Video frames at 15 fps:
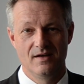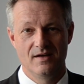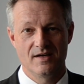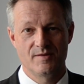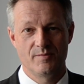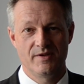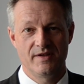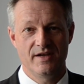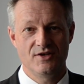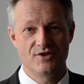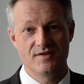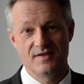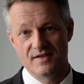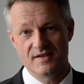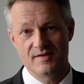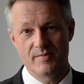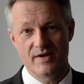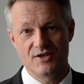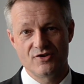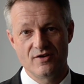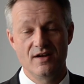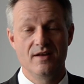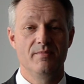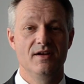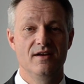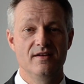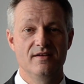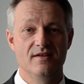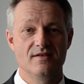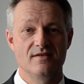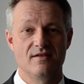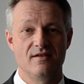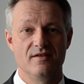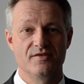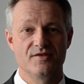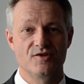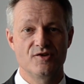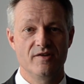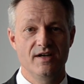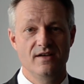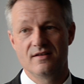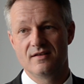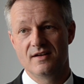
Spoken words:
Expectations dispatch reliability is rather straight,